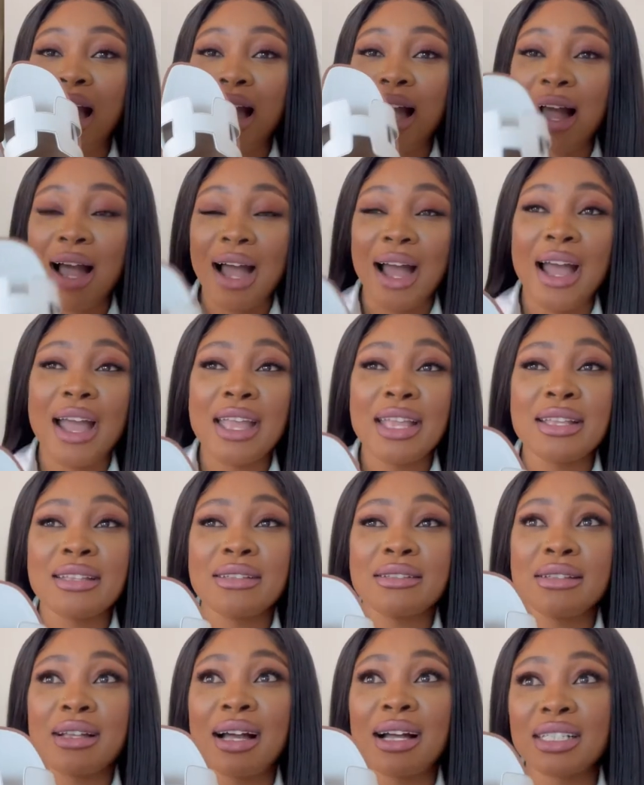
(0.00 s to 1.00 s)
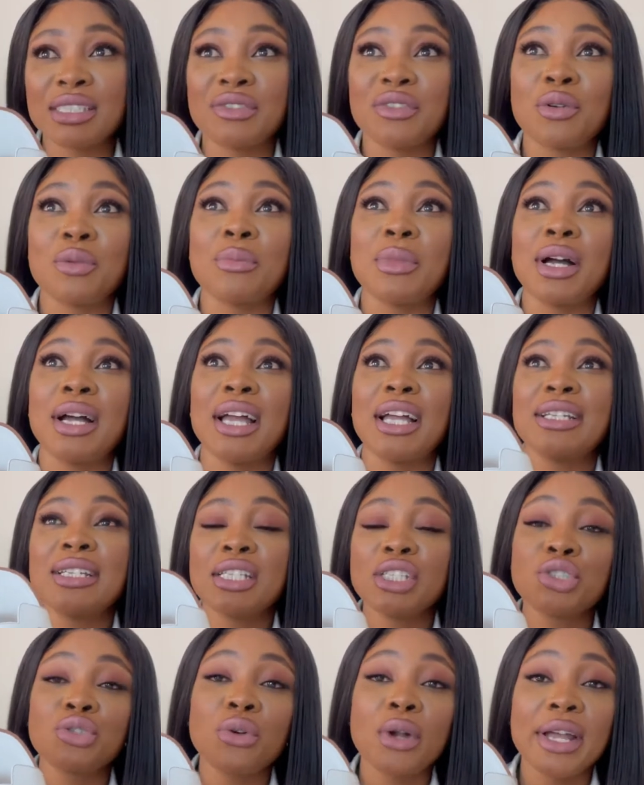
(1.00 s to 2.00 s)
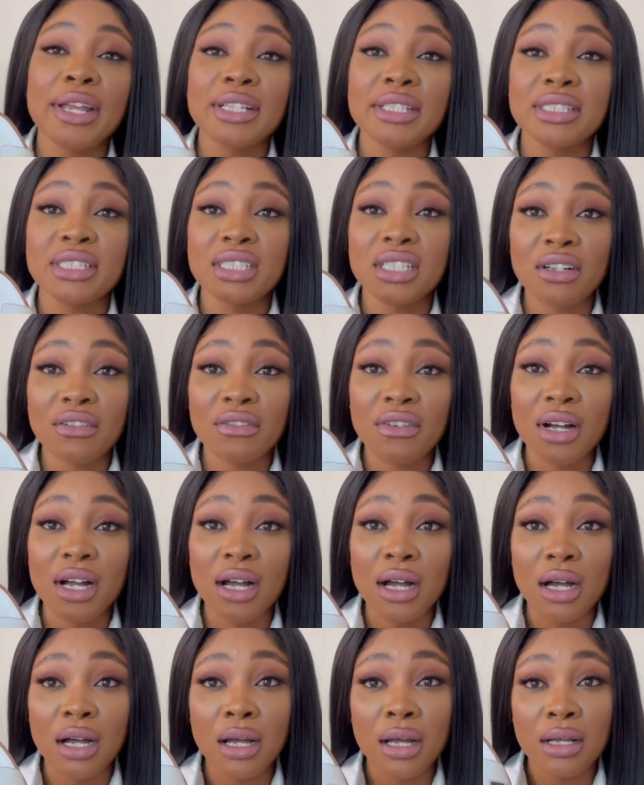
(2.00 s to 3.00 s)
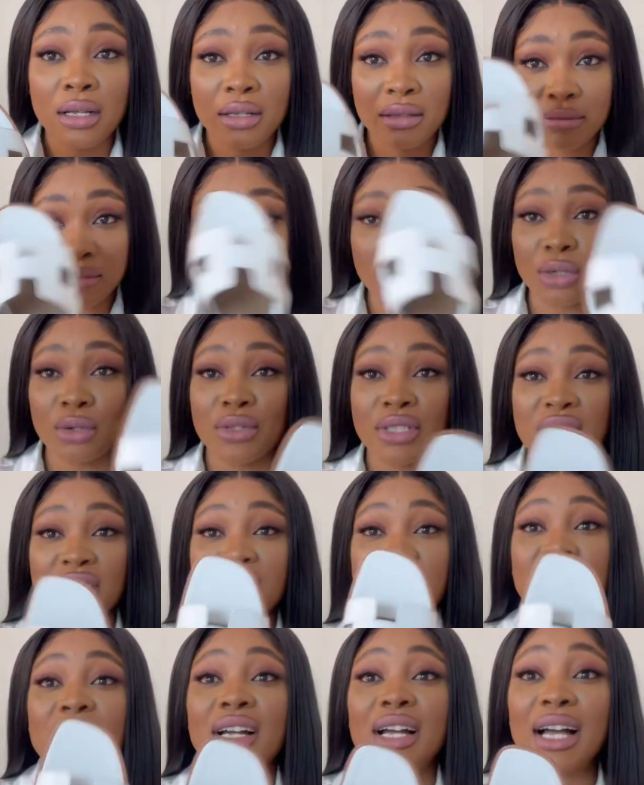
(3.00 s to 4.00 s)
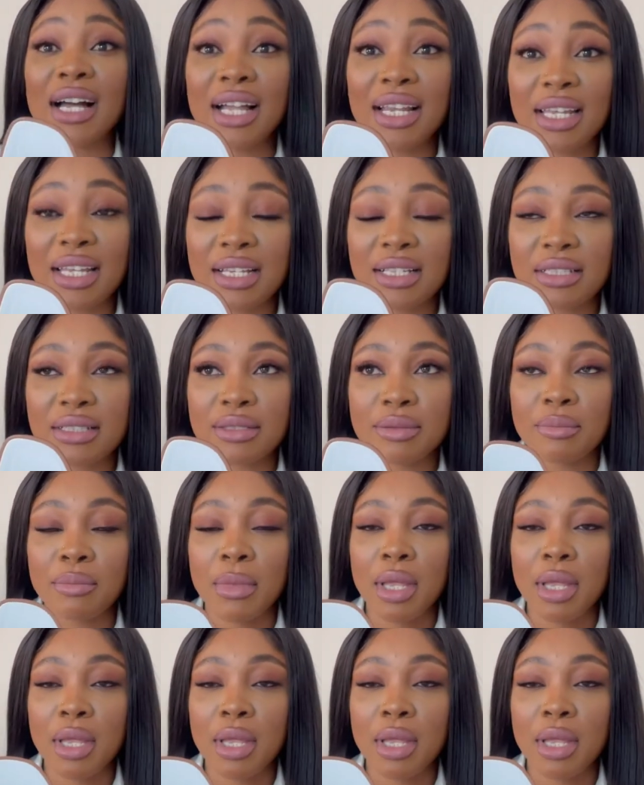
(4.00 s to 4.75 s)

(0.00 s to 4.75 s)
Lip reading: I asked for my, I did try silver, you know, silver colors.